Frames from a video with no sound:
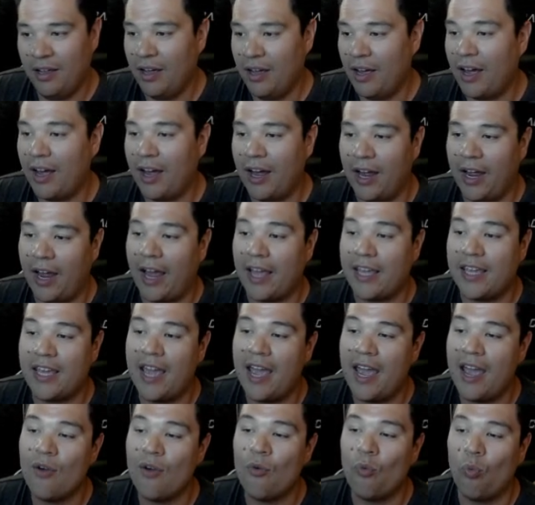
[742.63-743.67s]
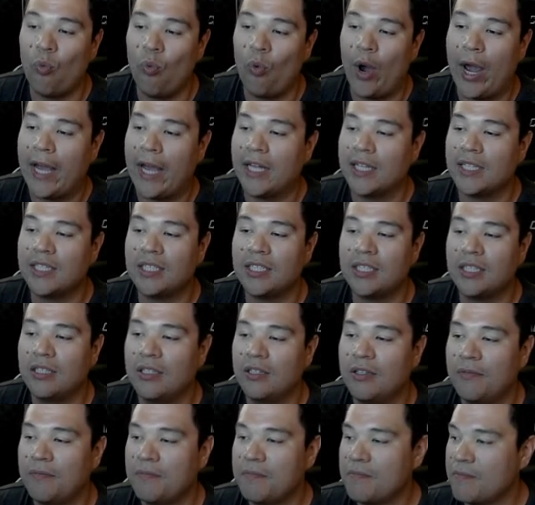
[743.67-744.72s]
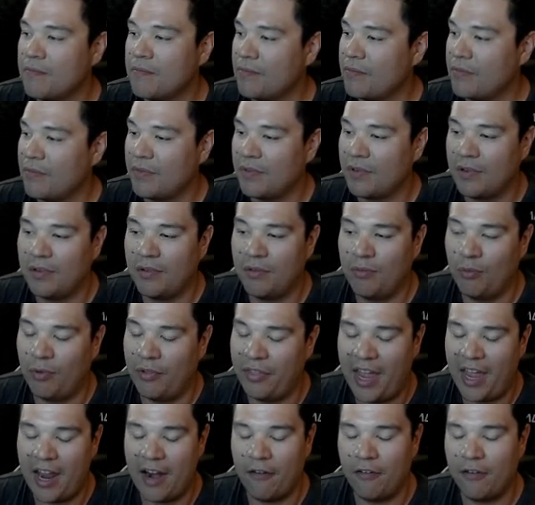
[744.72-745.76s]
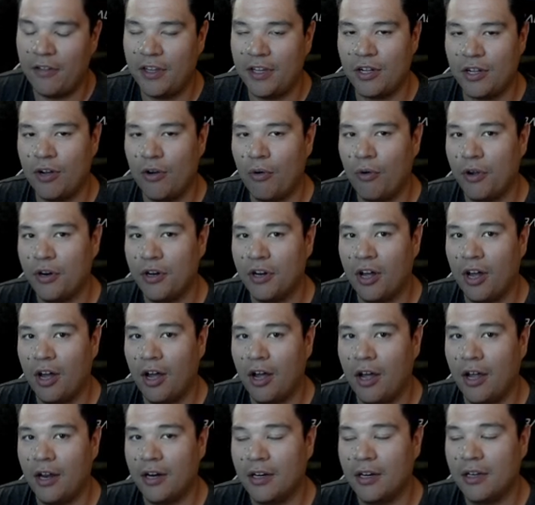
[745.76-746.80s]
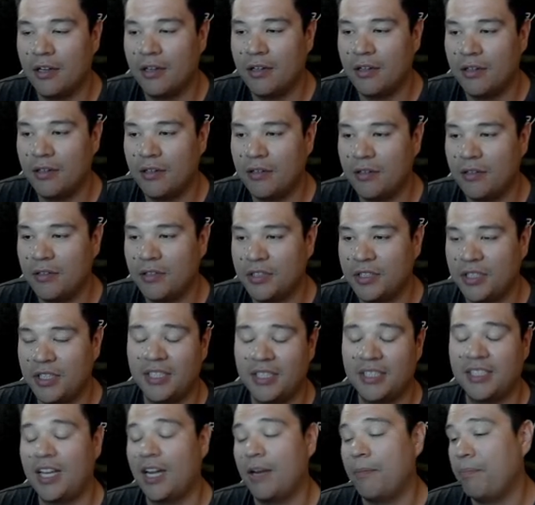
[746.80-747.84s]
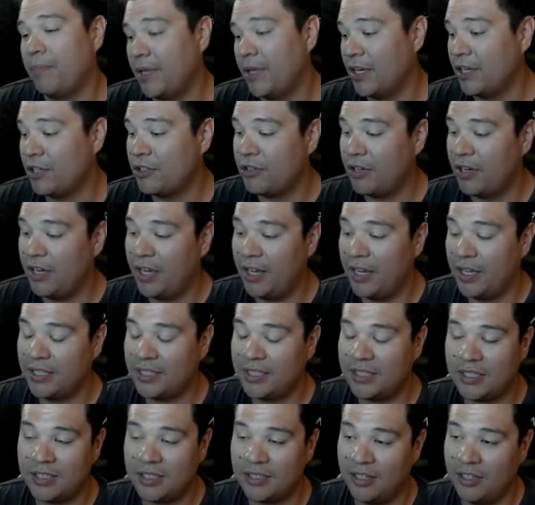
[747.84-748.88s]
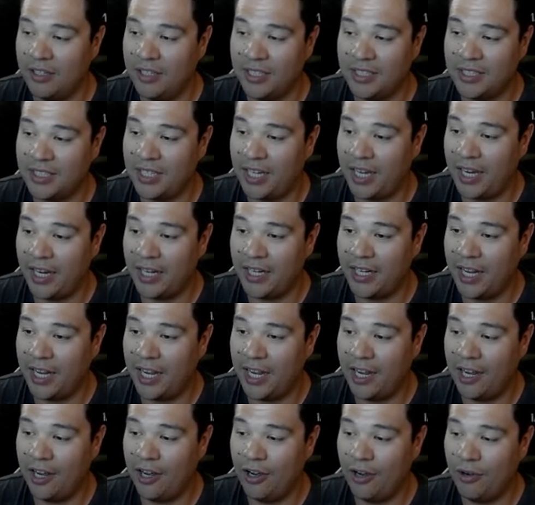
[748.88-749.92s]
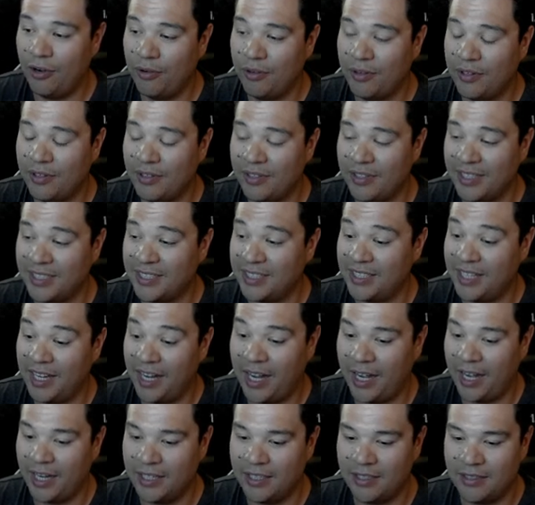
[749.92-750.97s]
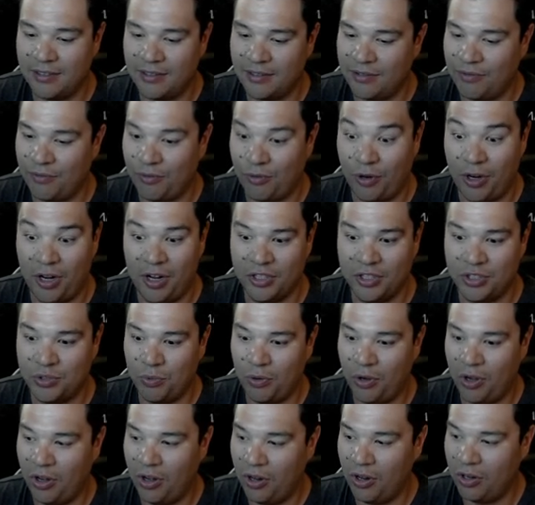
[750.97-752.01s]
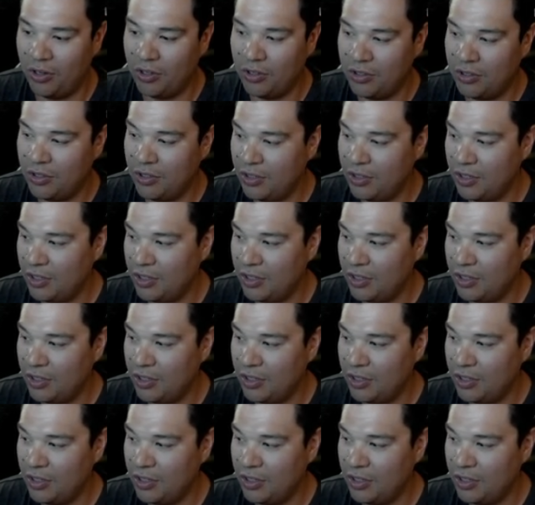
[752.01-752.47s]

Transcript: I can't wait with everything going on. So he's got Beatrice on his side now. He's got Roswell.